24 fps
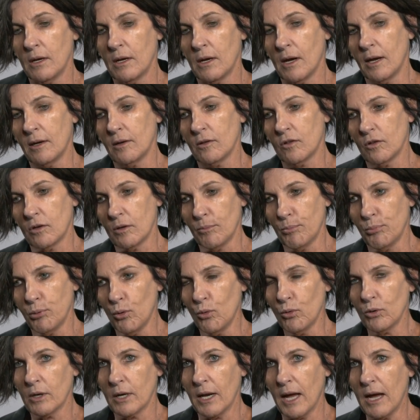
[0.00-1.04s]
and it's an
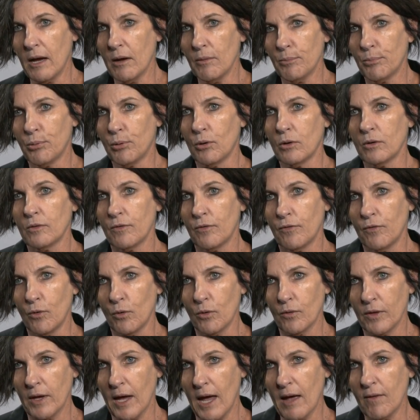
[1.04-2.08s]
important output for the